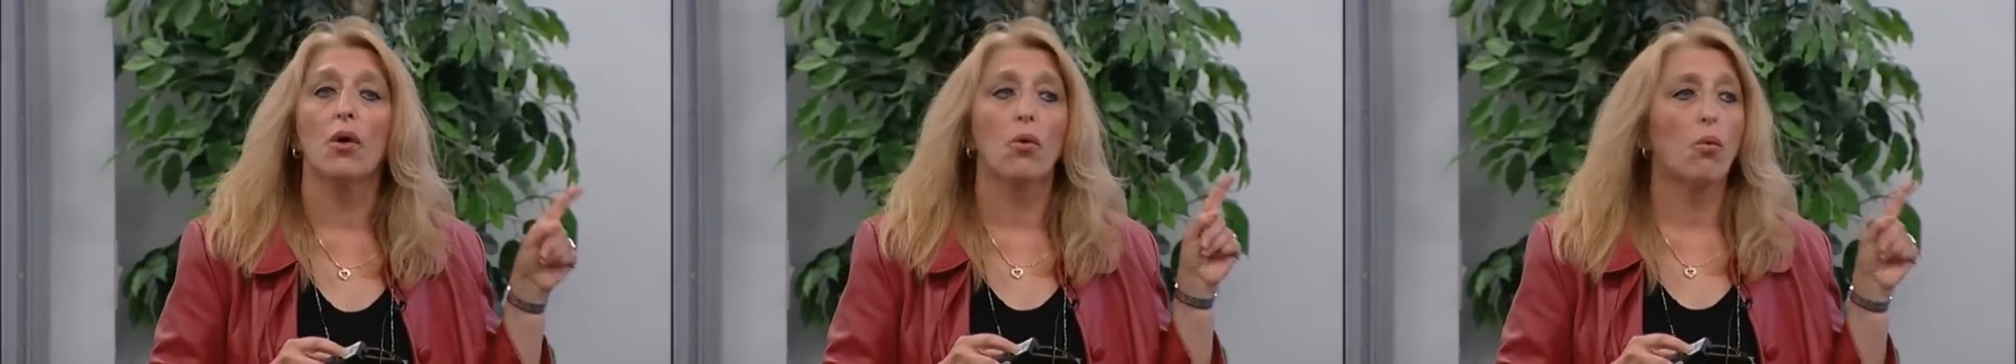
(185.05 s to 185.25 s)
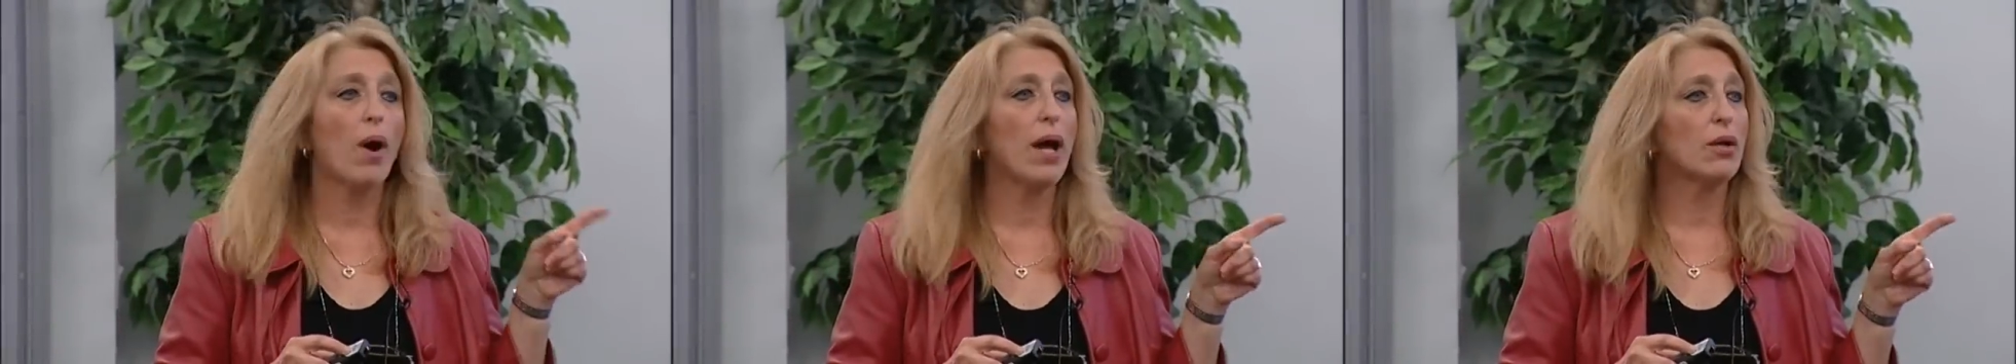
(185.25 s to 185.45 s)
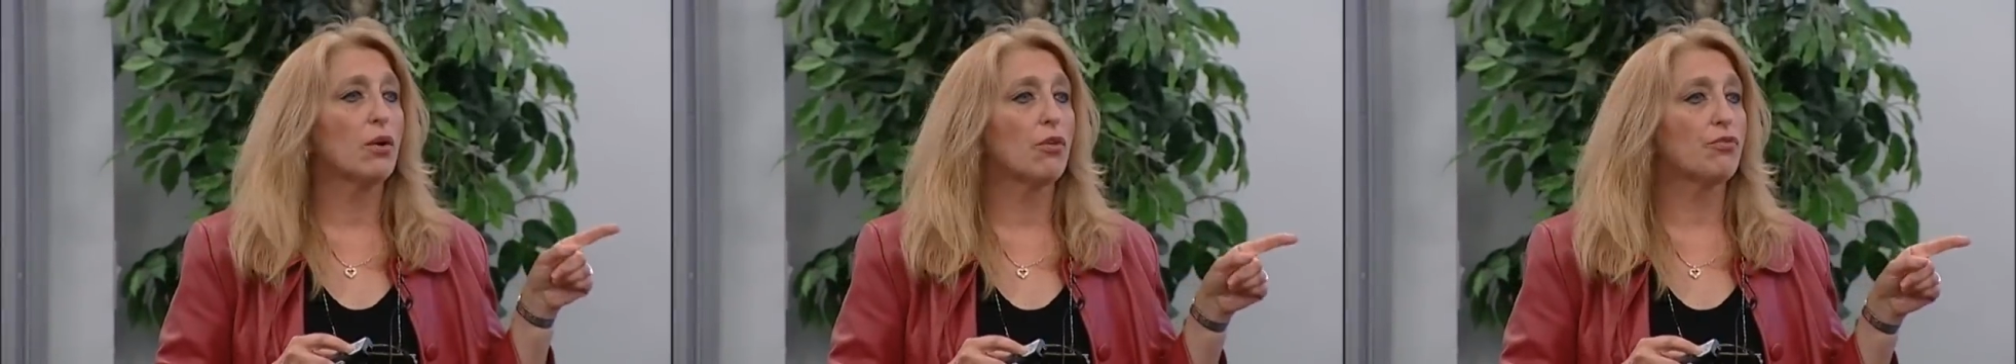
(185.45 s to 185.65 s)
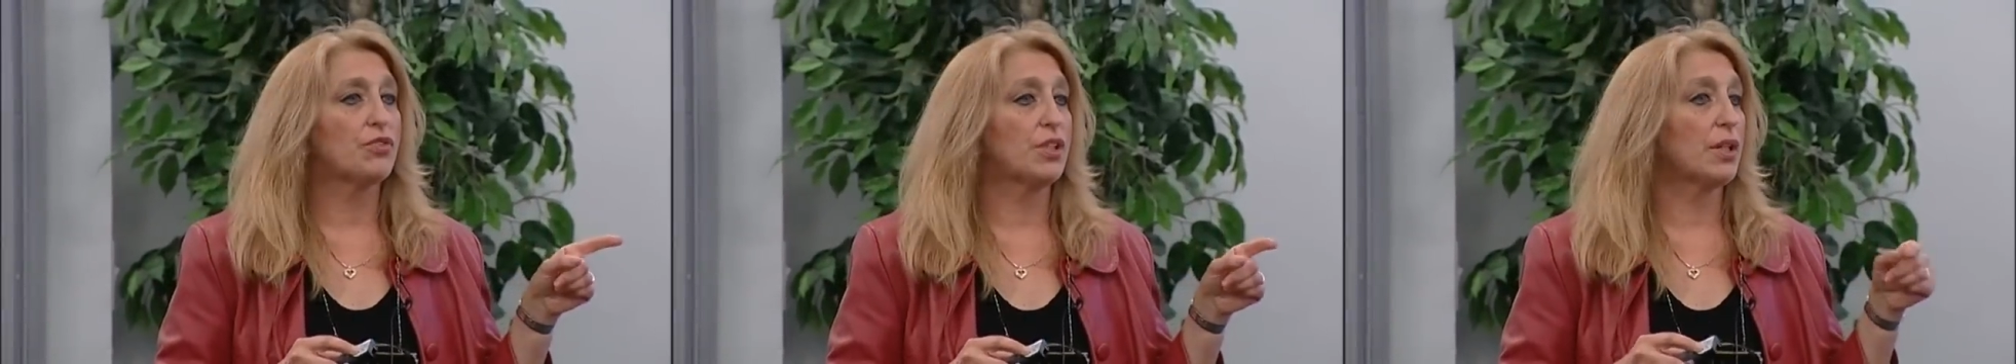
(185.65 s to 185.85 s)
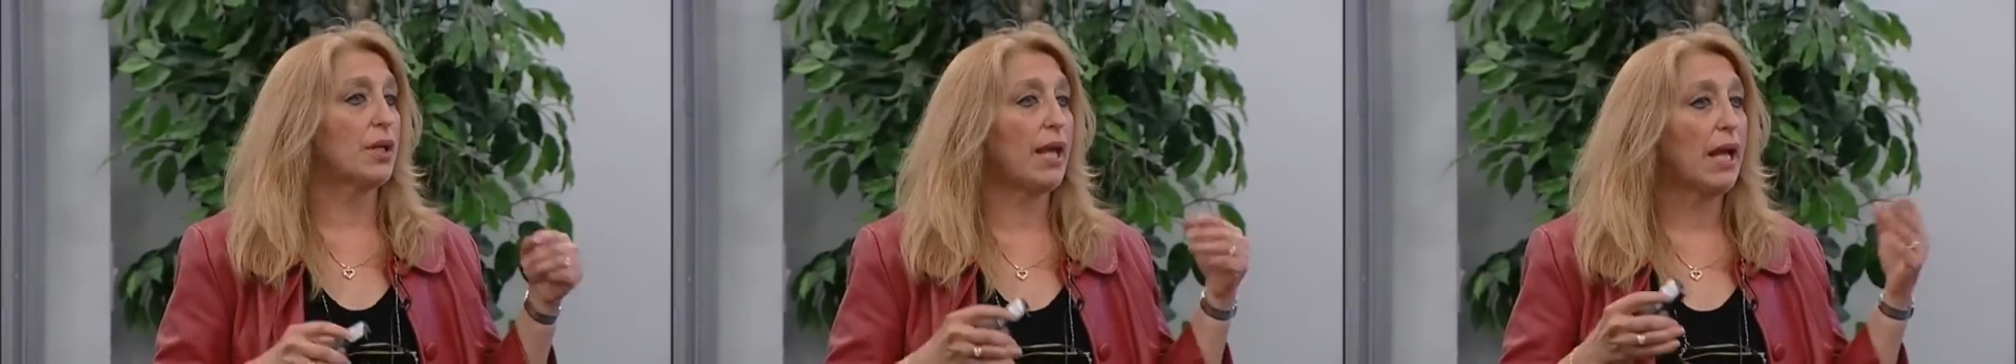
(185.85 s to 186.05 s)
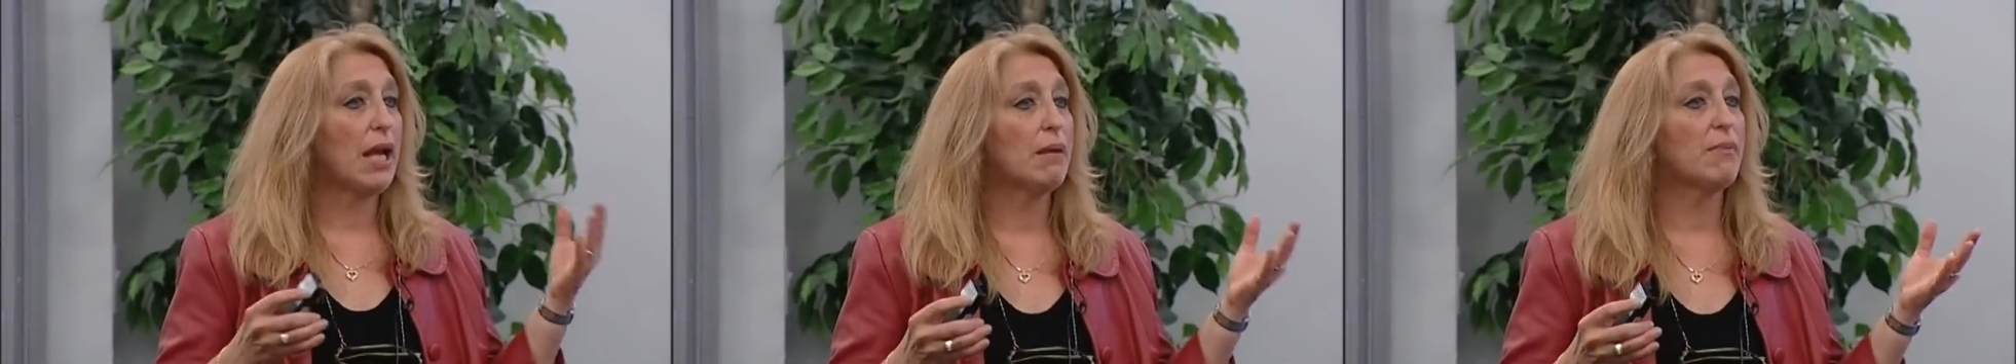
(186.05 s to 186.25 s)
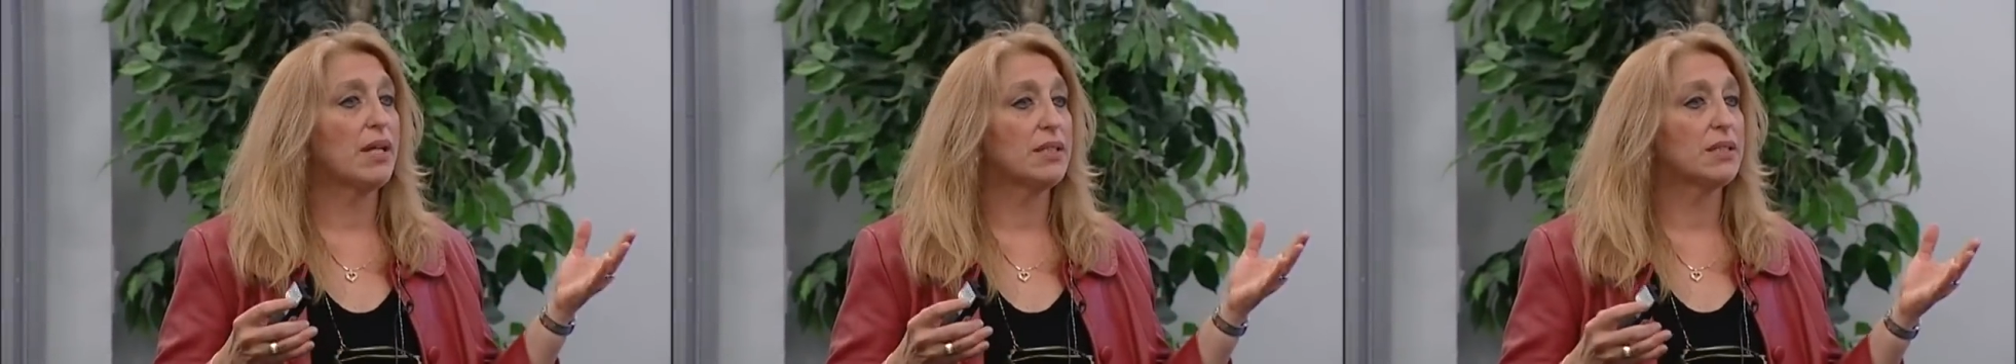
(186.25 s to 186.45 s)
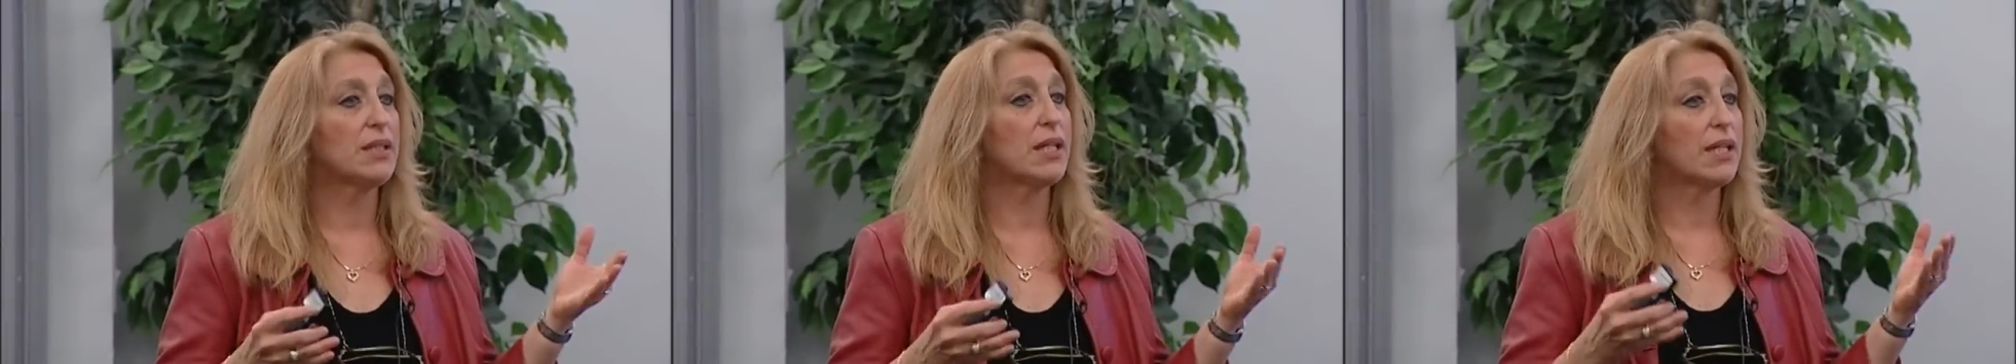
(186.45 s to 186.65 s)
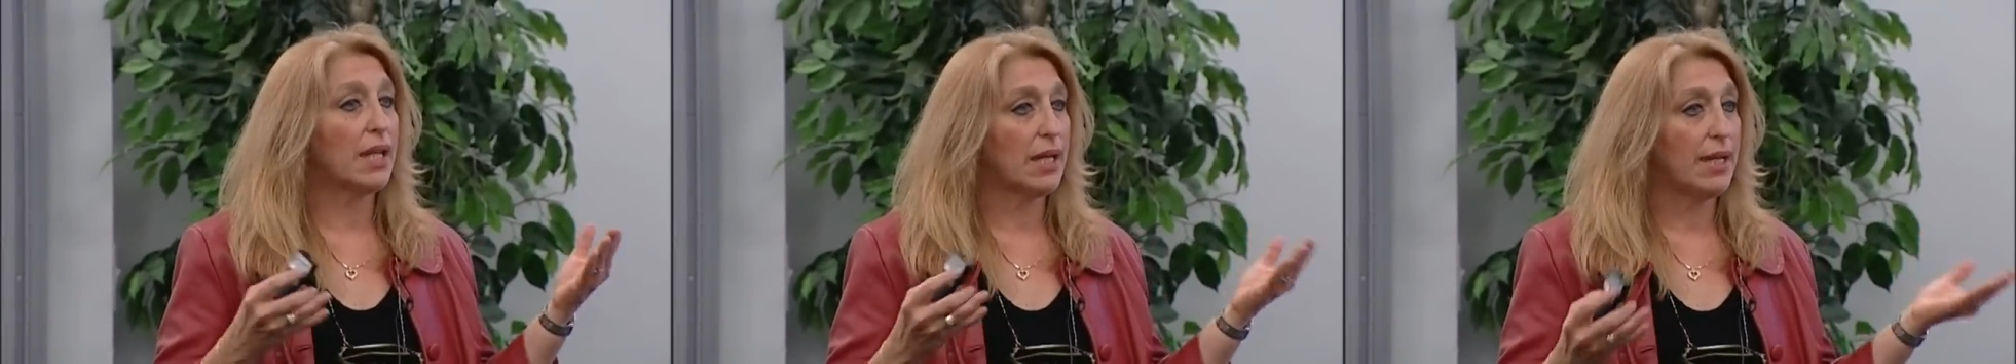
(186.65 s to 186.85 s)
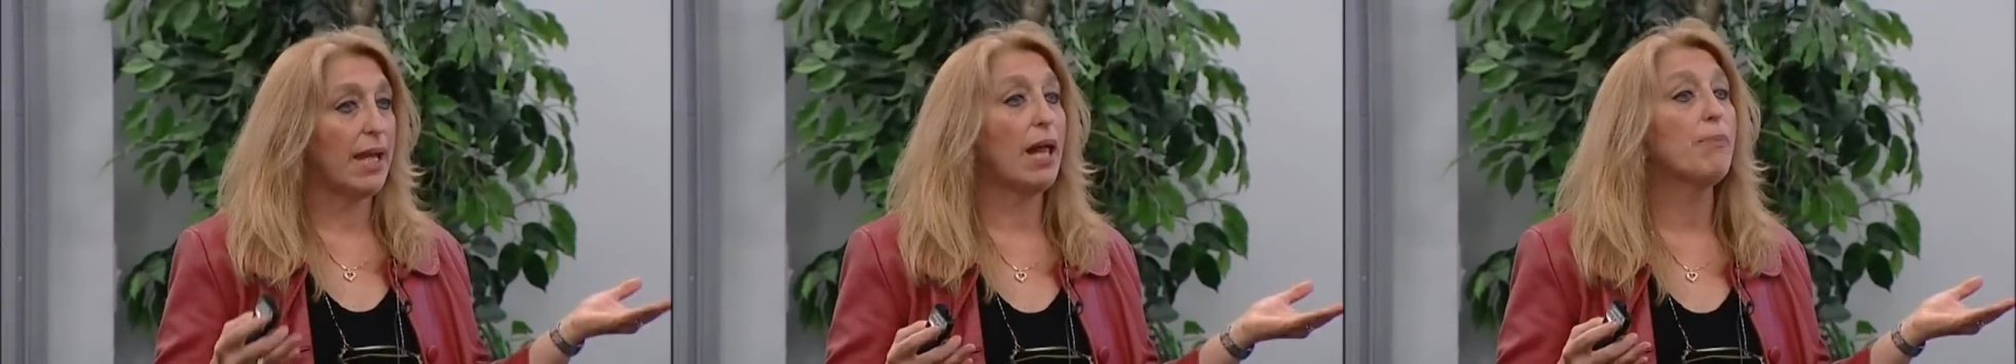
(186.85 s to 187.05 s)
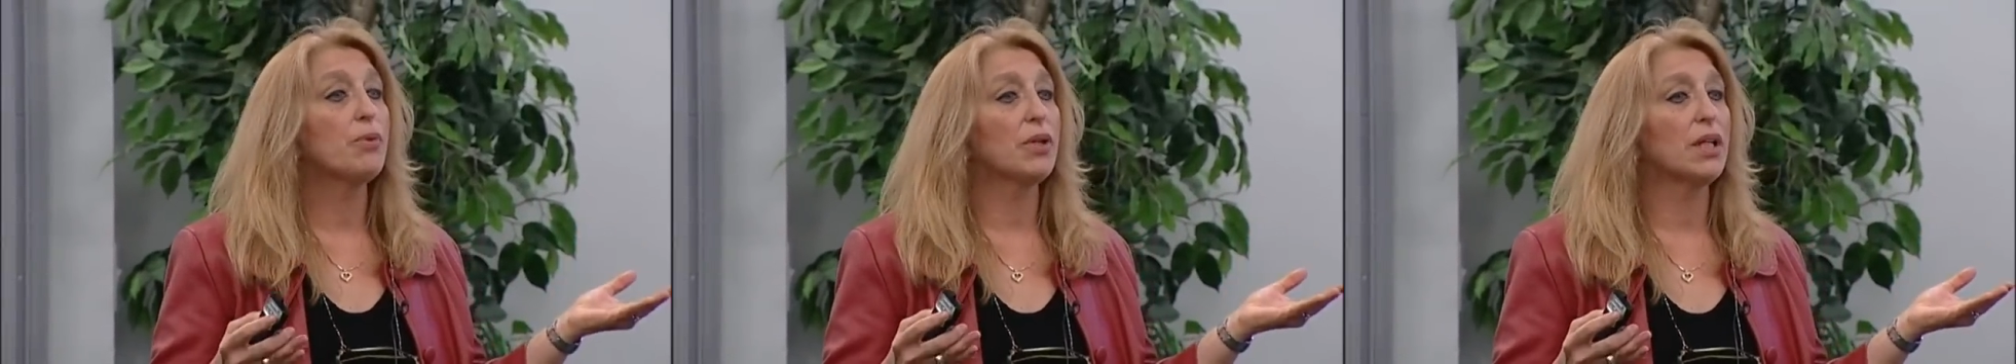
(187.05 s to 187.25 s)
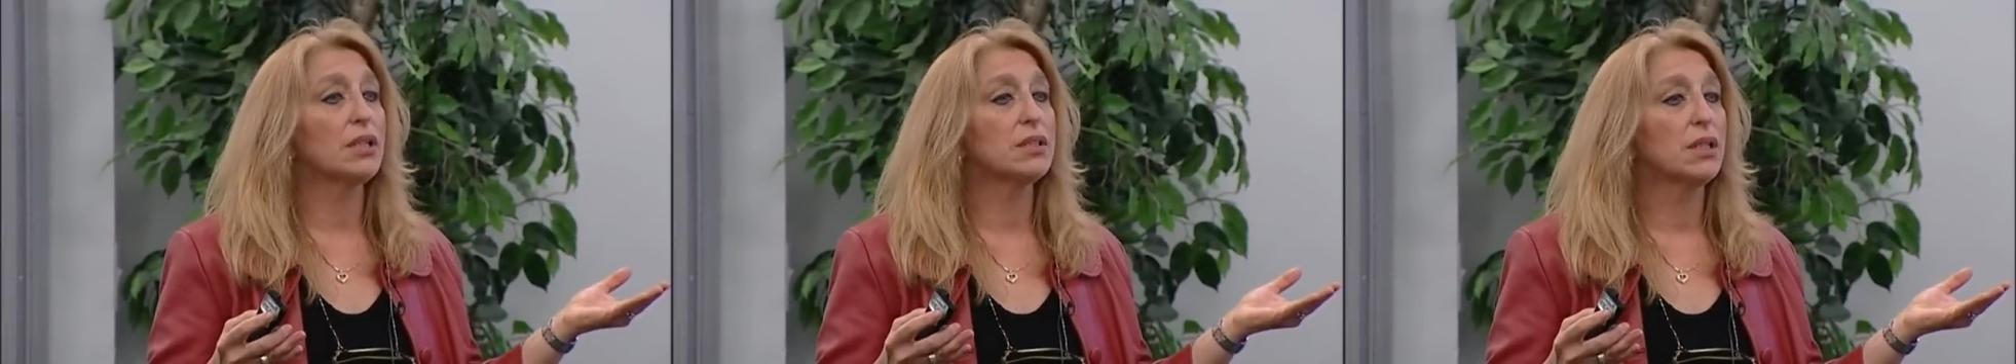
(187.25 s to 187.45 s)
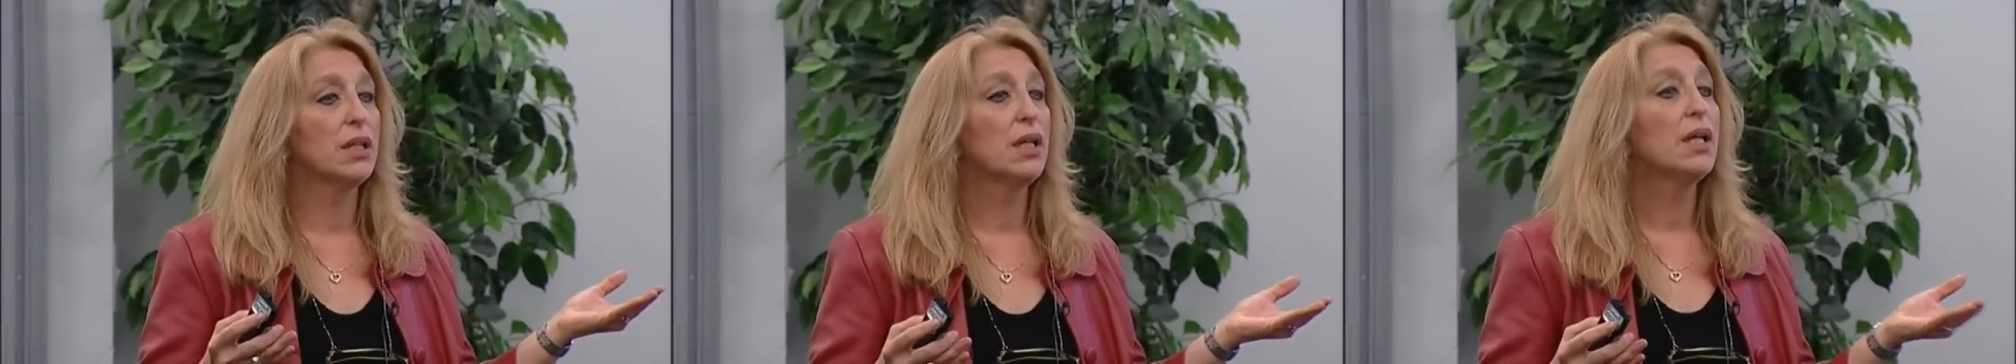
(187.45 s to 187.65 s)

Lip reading: one of the elements that can help on it